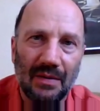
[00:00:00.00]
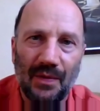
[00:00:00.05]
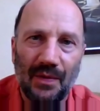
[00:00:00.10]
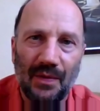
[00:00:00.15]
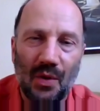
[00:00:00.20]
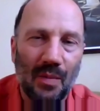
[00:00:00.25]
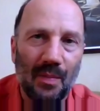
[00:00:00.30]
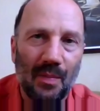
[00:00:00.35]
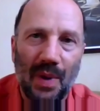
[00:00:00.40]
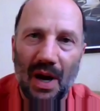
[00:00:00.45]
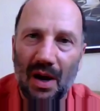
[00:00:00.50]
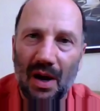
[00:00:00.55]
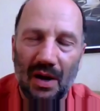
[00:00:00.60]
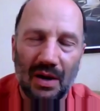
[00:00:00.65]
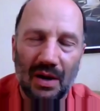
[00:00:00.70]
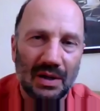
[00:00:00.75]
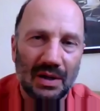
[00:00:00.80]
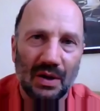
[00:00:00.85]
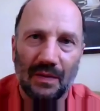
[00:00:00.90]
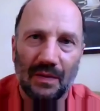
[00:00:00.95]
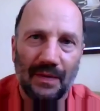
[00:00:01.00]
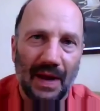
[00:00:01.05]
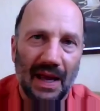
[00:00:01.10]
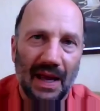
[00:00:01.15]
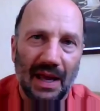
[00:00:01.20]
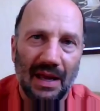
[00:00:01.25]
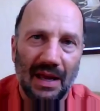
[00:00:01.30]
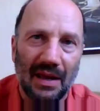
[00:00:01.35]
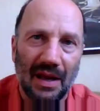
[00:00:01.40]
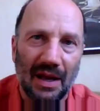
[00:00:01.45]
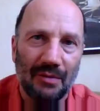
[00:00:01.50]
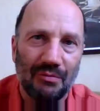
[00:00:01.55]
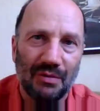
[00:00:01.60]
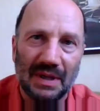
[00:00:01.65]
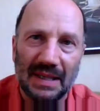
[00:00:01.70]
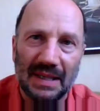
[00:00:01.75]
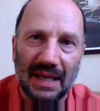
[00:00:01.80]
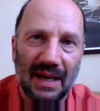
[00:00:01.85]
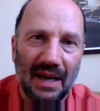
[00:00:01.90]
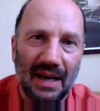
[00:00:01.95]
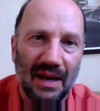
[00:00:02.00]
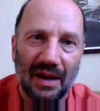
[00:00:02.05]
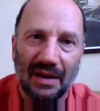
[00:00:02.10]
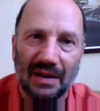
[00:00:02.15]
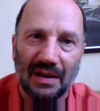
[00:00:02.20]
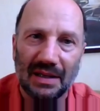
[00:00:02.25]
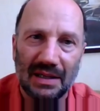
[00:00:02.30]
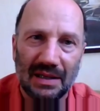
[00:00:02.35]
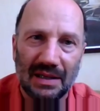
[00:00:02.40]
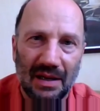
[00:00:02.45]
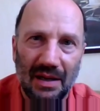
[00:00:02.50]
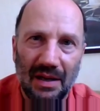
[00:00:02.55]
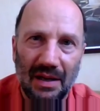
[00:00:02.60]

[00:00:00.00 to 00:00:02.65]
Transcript: form part of a resilient